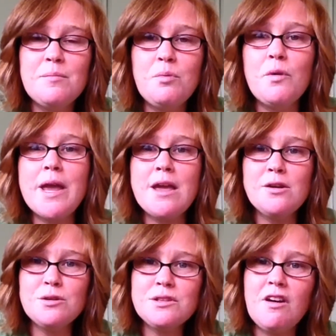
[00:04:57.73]
bringing
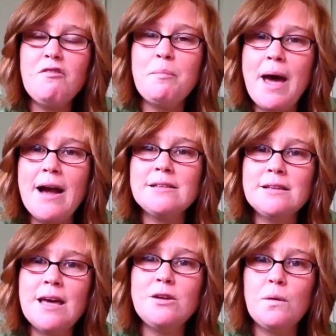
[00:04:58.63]
yourself back
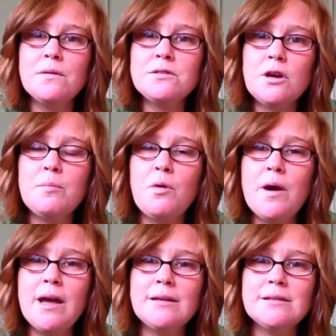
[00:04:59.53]
to that North Star
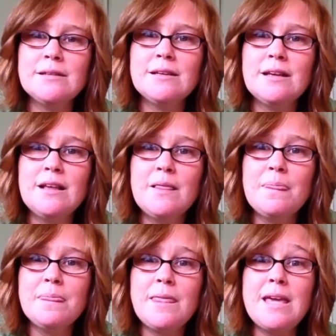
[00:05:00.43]
point.
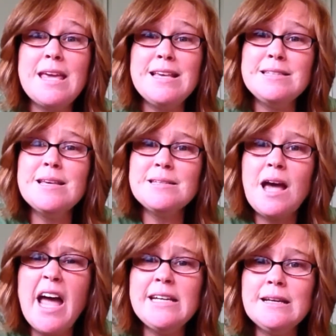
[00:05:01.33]
Like, is this
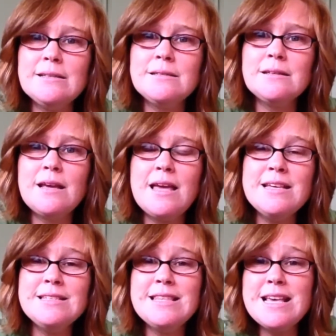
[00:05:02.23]
kindness?
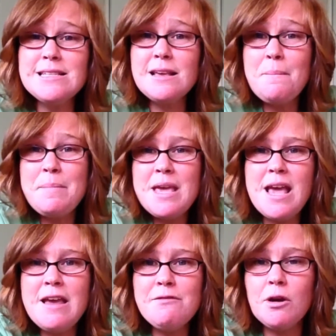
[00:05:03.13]
Is this
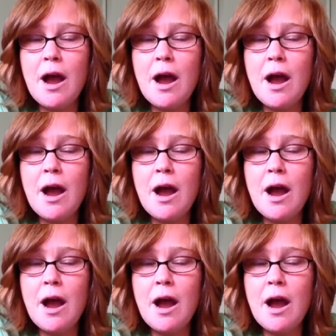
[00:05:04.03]
behavior